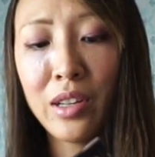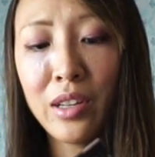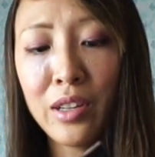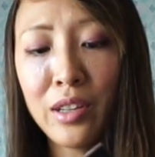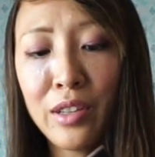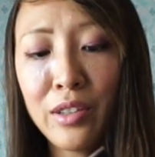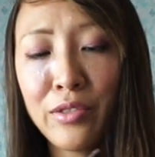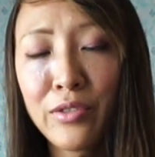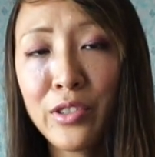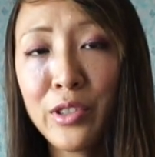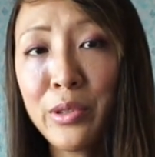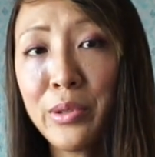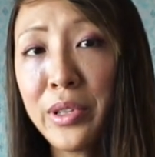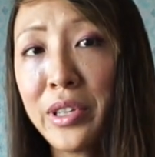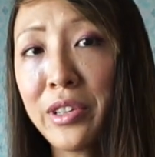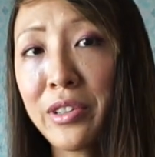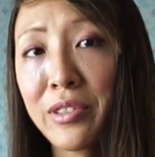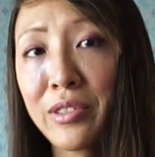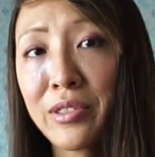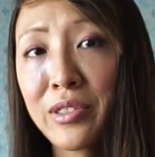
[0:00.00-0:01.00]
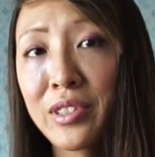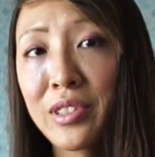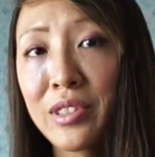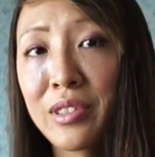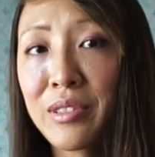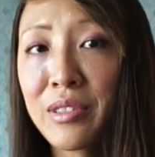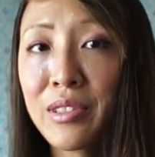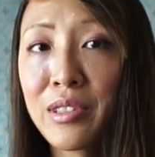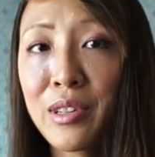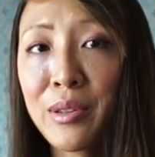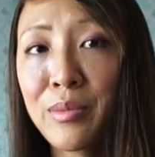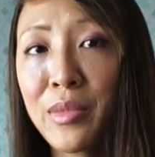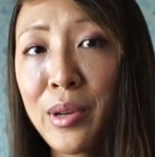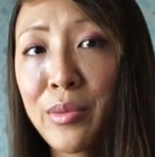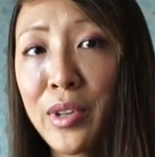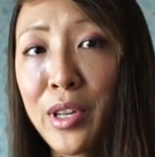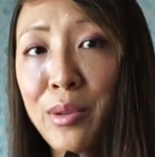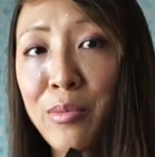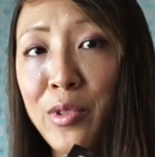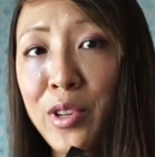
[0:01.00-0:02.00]
of 2 years, and
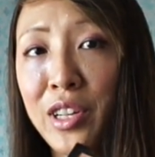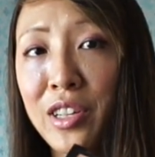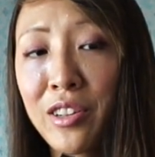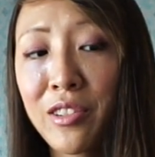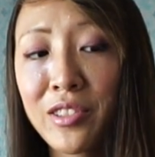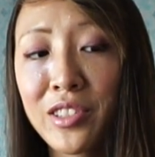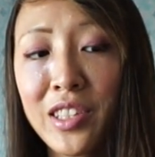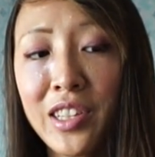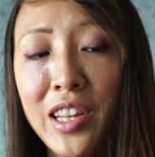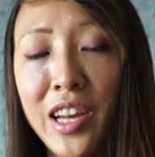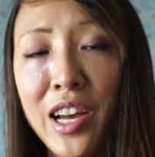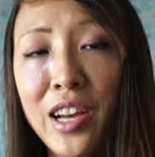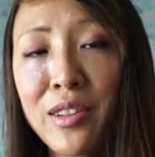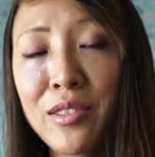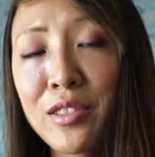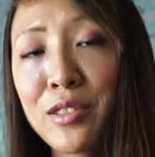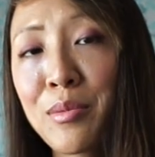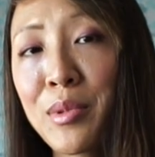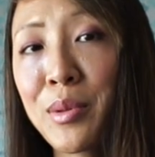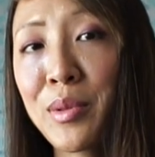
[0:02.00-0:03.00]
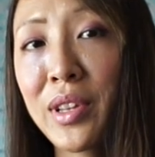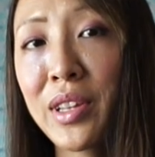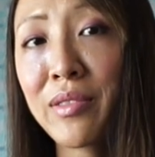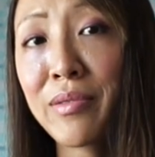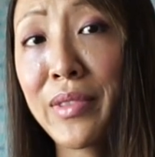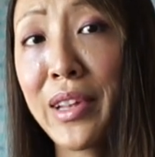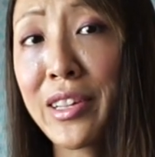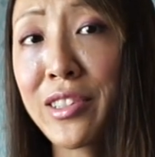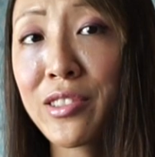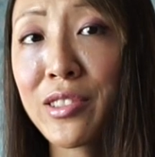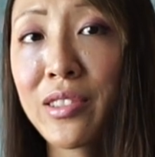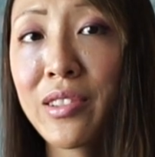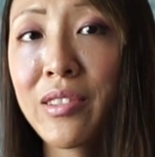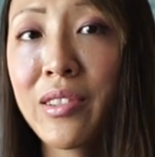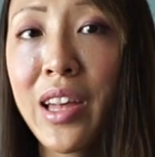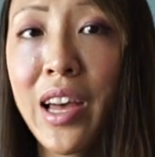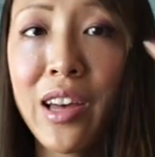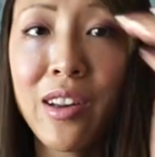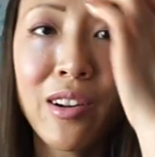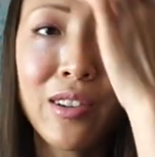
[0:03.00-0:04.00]
I'm getting pretty close to that, so maybe that's
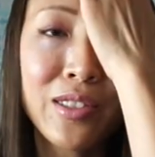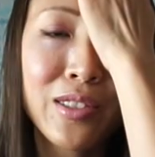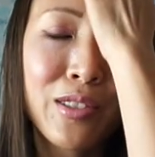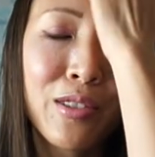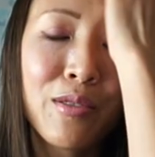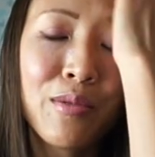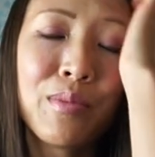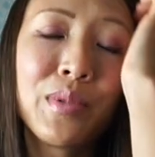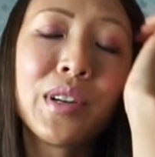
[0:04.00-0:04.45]
that also.